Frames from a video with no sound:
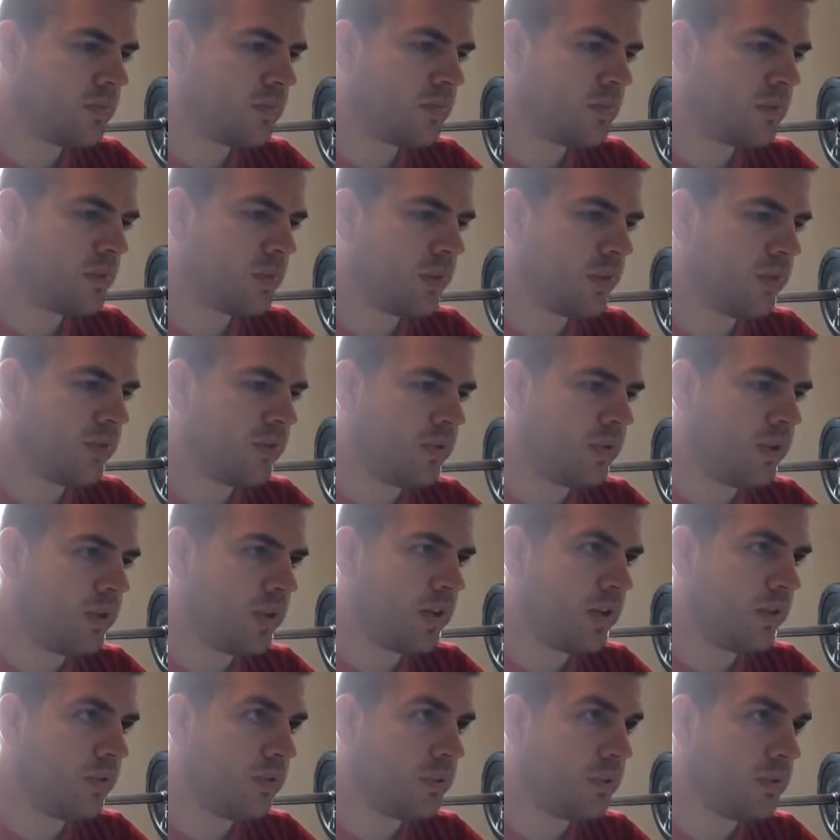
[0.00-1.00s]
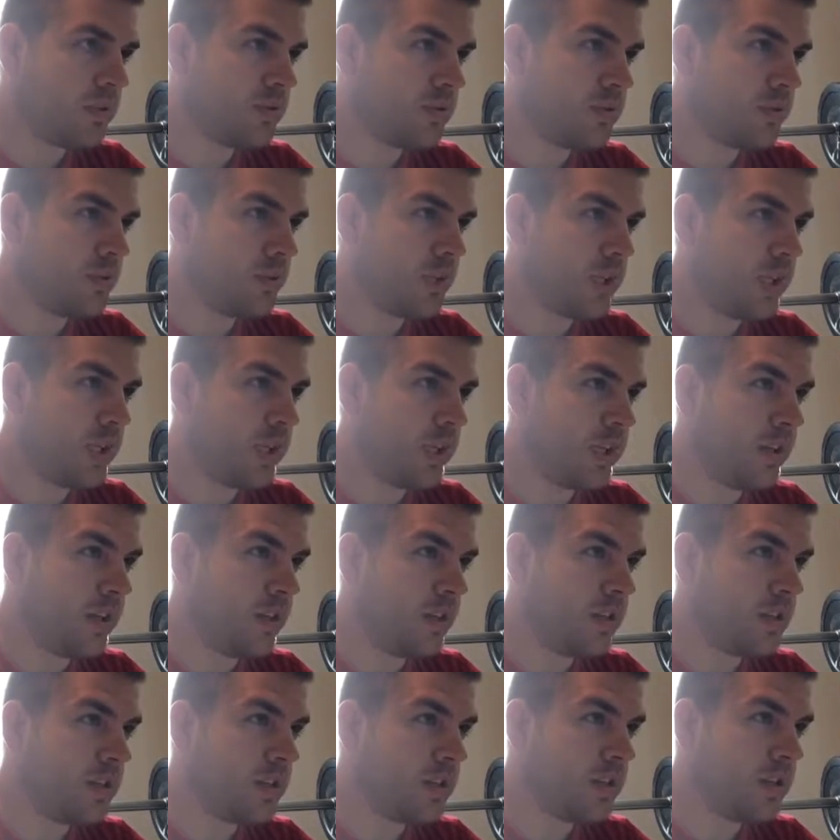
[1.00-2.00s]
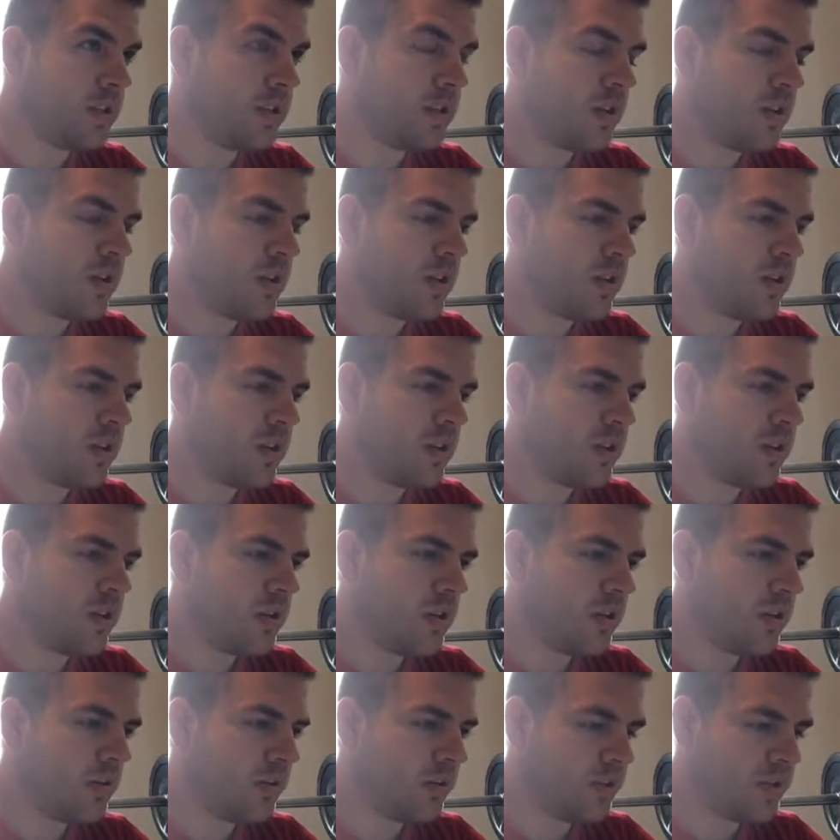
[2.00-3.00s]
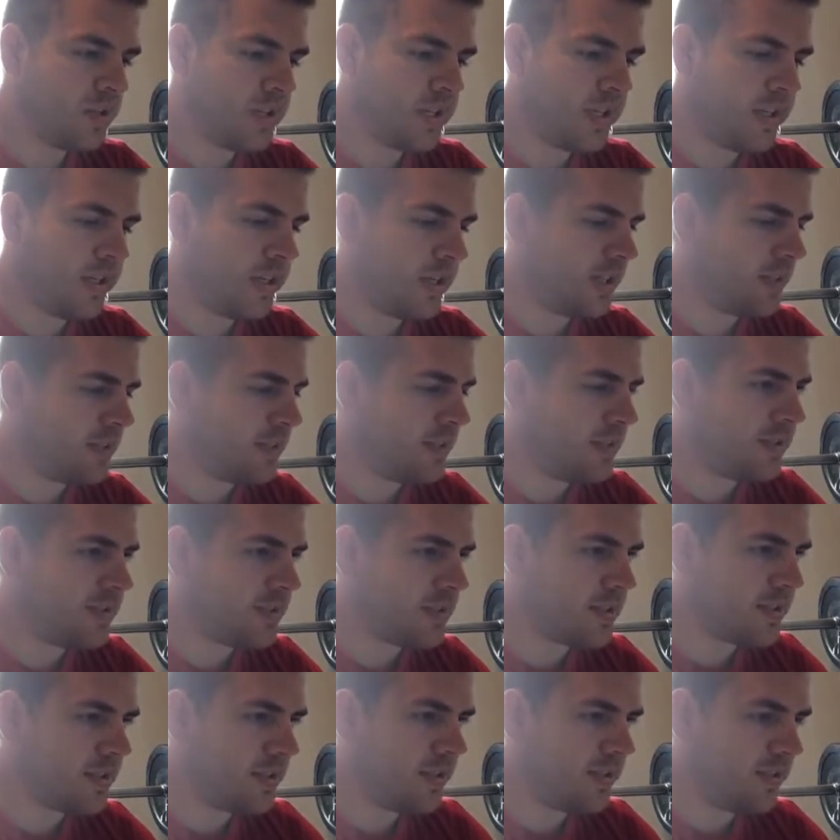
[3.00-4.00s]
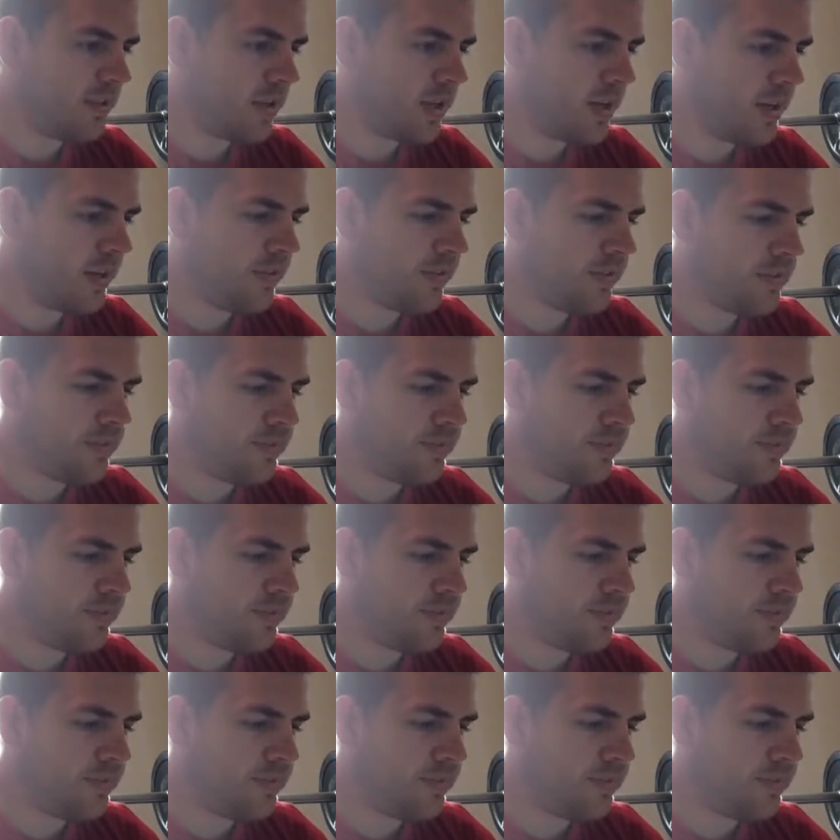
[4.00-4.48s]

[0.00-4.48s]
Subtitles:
25 plus 40 years. What is that? 1965.